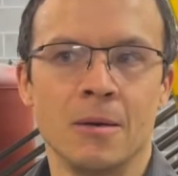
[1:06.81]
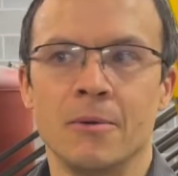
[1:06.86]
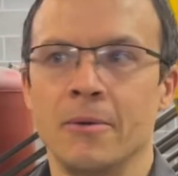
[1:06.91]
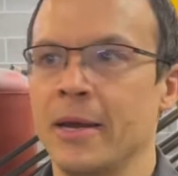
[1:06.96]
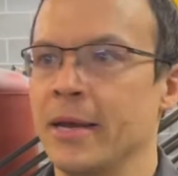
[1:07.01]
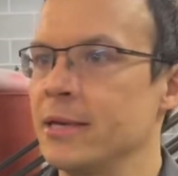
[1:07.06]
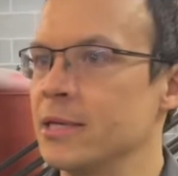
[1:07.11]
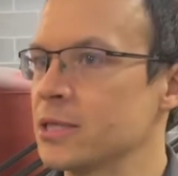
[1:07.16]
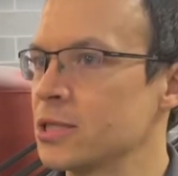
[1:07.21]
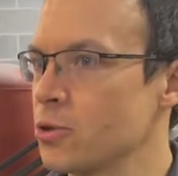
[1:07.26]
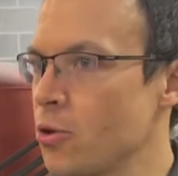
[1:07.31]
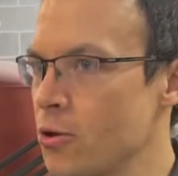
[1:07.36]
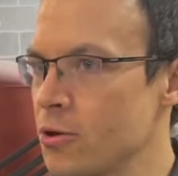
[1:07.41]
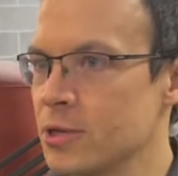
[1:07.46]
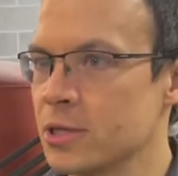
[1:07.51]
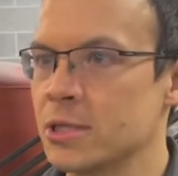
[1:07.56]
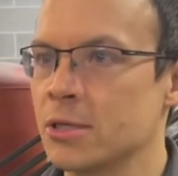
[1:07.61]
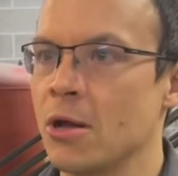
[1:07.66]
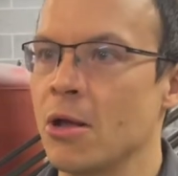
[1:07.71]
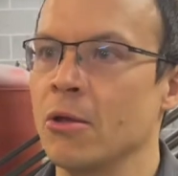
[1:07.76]
We had to store
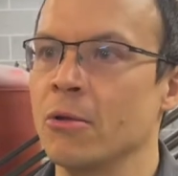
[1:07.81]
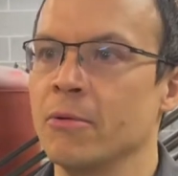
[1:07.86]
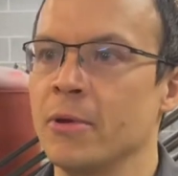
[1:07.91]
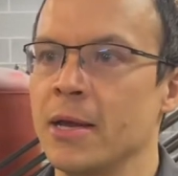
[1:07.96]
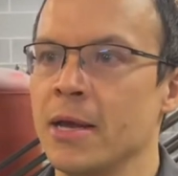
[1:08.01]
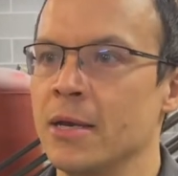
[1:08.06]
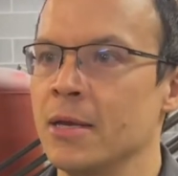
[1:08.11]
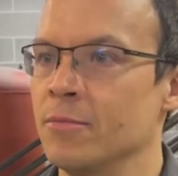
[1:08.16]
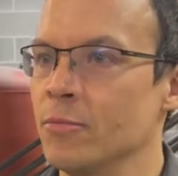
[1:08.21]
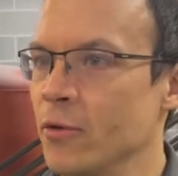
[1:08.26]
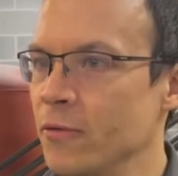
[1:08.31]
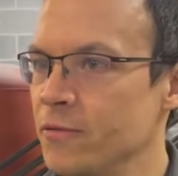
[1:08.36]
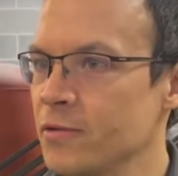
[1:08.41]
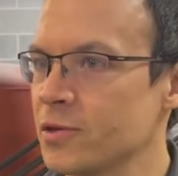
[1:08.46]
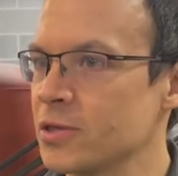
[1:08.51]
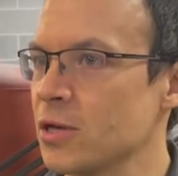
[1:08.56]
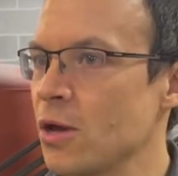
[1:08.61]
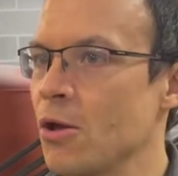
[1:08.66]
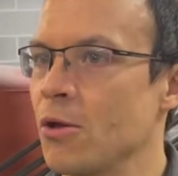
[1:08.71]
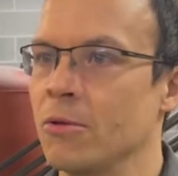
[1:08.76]
the salt, we had to move the
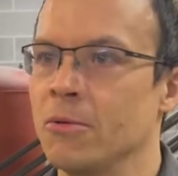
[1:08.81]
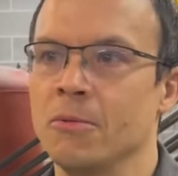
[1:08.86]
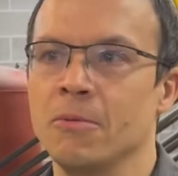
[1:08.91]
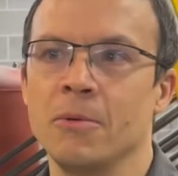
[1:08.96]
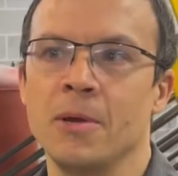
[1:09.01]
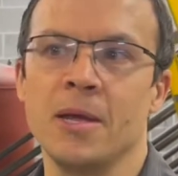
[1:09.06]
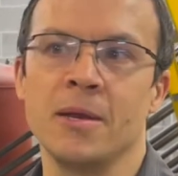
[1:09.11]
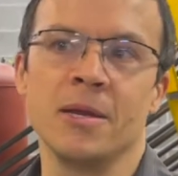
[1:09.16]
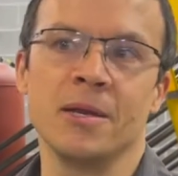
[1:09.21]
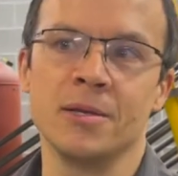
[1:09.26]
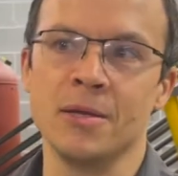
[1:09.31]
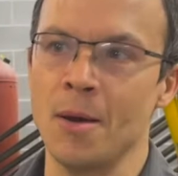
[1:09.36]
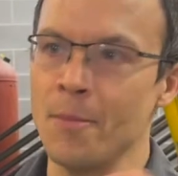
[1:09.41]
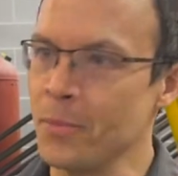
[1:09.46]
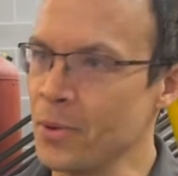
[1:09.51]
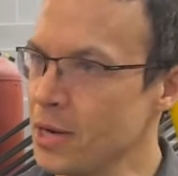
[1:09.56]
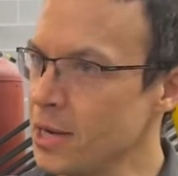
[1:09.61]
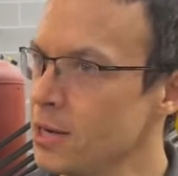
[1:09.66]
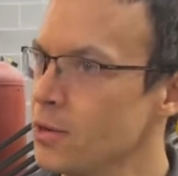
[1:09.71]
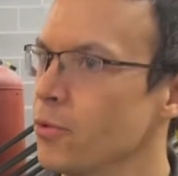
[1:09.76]
salt, we had to
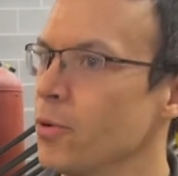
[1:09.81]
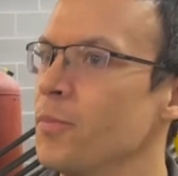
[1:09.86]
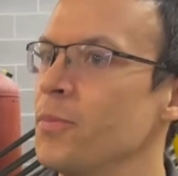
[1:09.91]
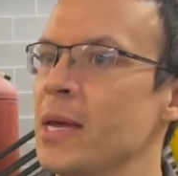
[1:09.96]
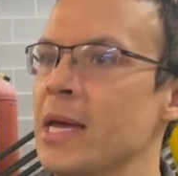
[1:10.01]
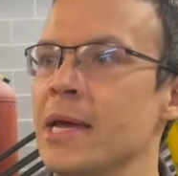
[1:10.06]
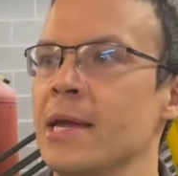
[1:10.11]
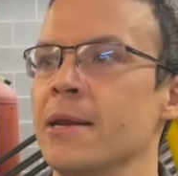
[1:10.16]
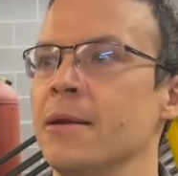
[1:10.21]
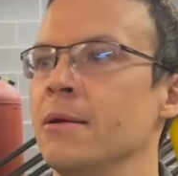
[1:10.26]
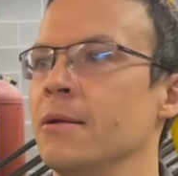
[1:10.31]
dump it into a bin,